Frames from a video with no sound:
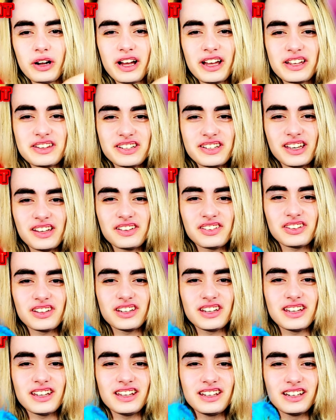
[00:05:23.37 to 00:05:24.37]
I tested
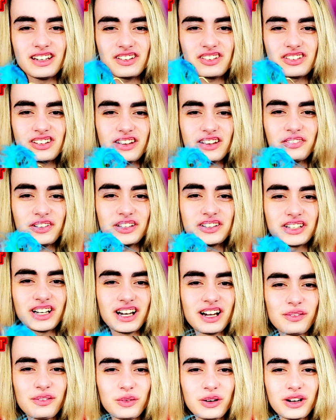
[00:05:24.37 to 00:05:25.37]
it, and it's definitely
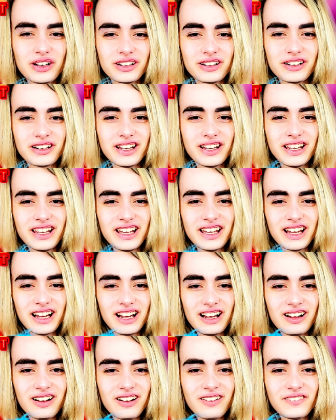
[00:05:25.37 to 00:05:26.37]
top water.
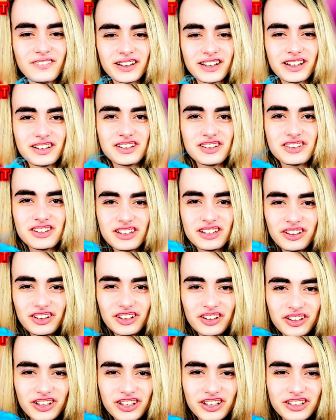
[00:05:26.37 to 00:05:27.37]
Oh my god, you see the
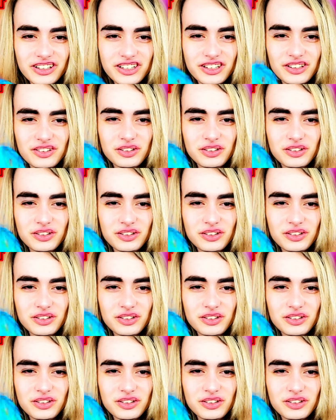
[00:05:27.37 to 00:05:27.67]
little hook here?